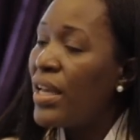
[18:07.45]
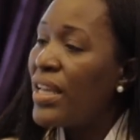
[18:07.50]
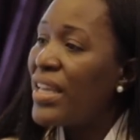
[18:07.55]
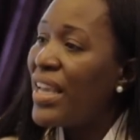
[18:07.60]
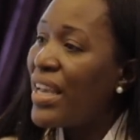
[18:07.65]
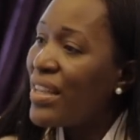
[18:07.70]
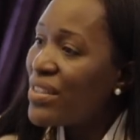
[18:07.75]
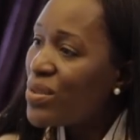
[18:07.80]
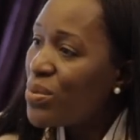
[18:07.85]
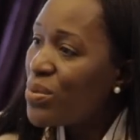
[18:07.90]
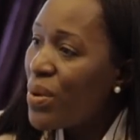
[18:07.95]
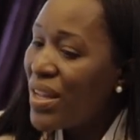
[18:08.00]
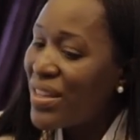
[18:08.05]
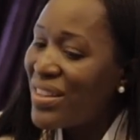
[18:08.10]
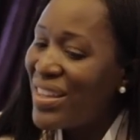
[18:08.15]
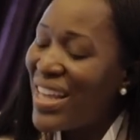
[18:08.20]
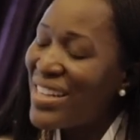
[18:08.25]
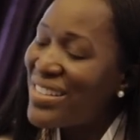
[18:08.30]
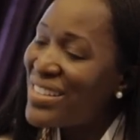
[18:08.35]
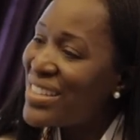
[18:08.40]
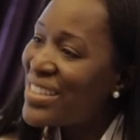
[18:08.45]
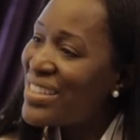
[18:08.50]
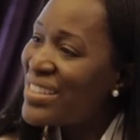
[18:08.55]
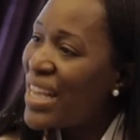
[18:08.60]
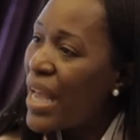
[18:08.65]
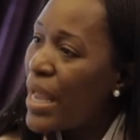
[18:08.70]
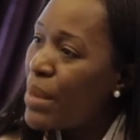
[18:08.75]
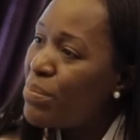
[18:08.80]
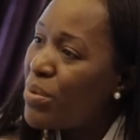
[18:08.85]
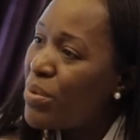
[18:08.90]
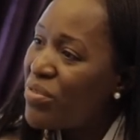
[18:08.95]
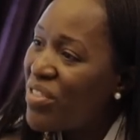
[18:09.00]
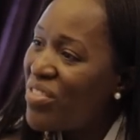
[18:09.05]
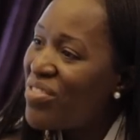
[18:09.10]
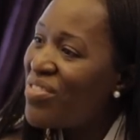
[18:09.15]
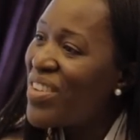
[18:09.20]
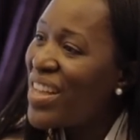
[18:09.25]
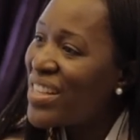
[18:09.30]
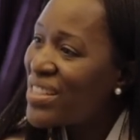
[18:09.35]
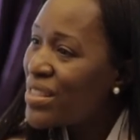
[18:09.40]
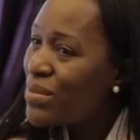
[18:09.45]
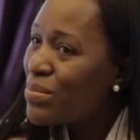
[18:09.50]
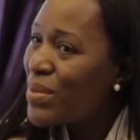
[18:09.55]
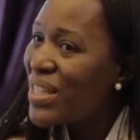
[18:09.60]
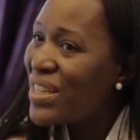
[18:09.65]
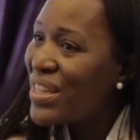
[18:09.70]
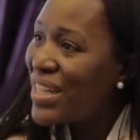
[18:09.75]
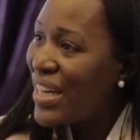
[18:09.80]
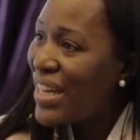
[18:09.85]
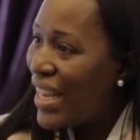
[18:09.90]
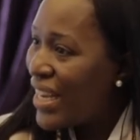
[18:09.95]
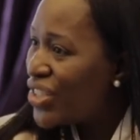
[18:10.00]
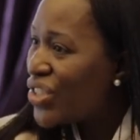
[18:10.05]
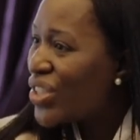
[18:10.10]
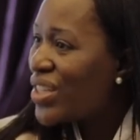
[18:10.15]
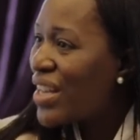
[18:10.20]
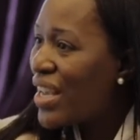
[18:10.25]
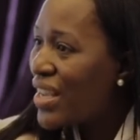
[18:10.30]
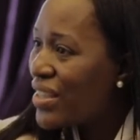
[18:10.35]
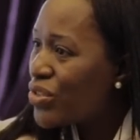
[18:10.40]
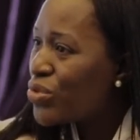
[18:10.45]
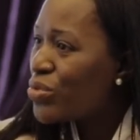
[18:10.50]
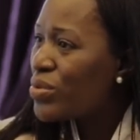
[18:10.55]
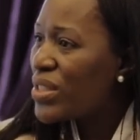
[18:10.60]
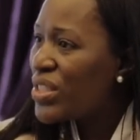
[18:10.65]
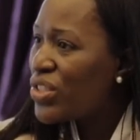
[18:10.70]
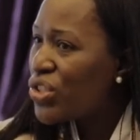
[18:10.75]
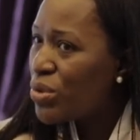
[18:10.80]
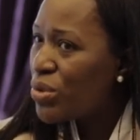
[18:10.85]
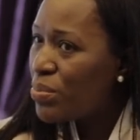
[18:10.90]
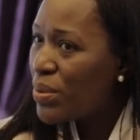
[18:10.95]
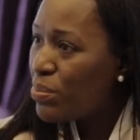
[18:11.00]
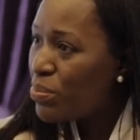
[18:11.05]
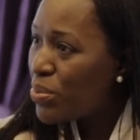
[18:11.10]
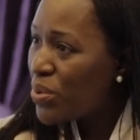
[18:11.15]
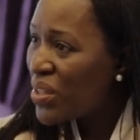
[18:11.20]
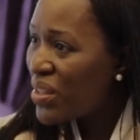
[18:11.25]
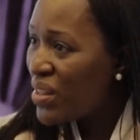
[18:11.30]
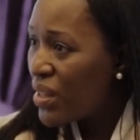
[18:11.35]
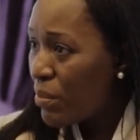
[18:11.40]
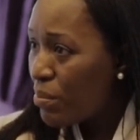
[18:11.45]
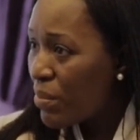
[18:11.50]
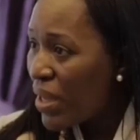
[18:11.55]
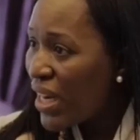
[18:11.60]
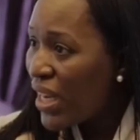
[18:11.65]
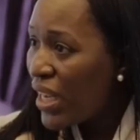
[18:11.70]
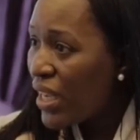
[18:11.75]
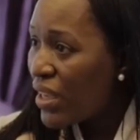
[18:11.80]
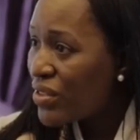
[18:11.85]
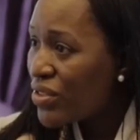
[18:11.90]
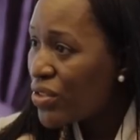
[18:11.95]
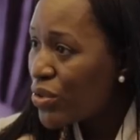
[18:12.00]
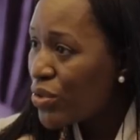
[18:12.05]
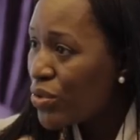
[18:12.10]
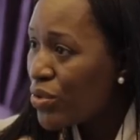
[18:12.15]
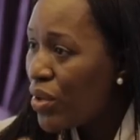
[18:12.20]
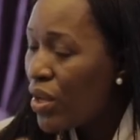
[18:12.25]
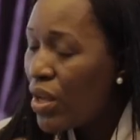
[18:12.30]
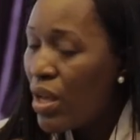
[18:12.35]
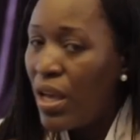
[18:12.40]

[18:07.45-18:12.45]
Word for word: Guess what? That's the type of investment that HNIs really should be putting their money into.